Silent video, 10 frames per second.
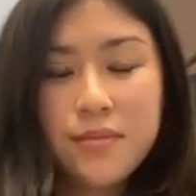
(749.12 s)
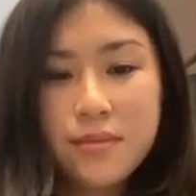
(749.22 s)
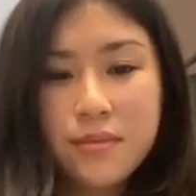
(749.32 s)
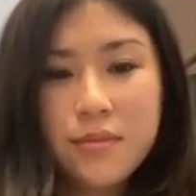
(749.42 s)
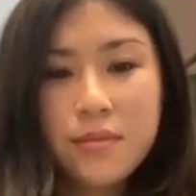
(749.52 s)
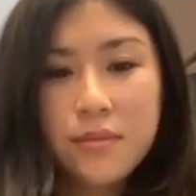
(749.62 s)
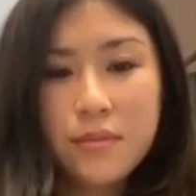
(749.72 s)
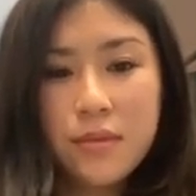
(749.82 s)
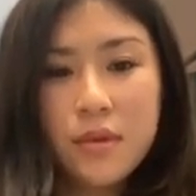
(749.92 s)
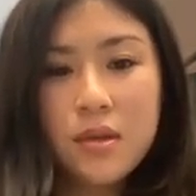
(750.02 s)

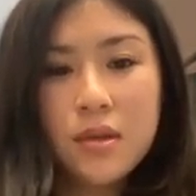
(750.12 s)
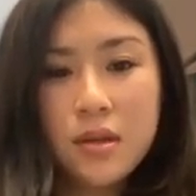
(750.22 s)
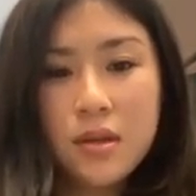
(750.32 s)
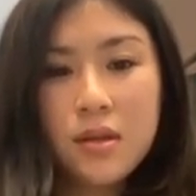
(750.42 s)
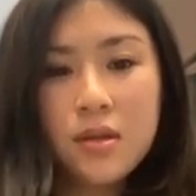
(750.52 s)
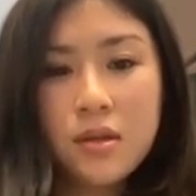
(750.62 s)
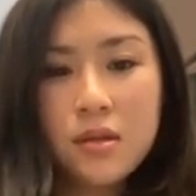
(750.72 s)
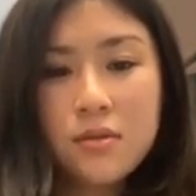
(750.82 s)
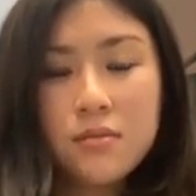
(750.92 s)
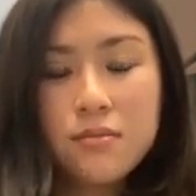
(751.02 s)

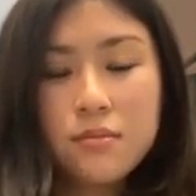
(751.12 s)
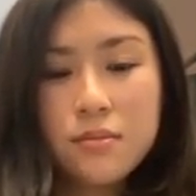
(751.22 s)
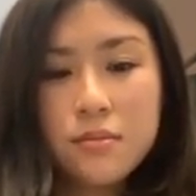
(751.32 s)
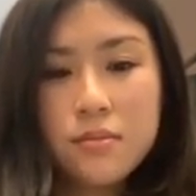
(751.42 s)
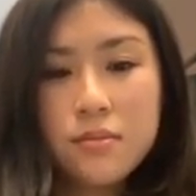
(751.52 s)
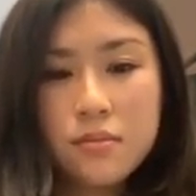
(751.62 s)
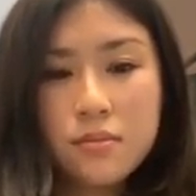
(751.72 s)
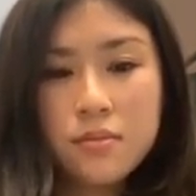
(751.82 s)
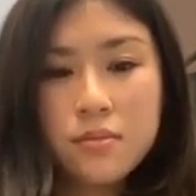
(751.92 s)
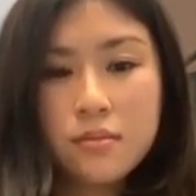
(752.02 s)

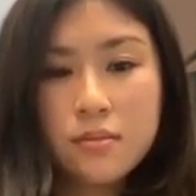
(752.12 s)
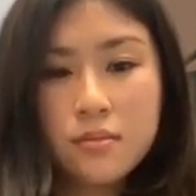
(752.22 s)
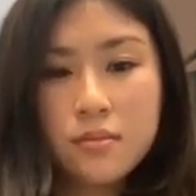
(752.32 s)
(silent)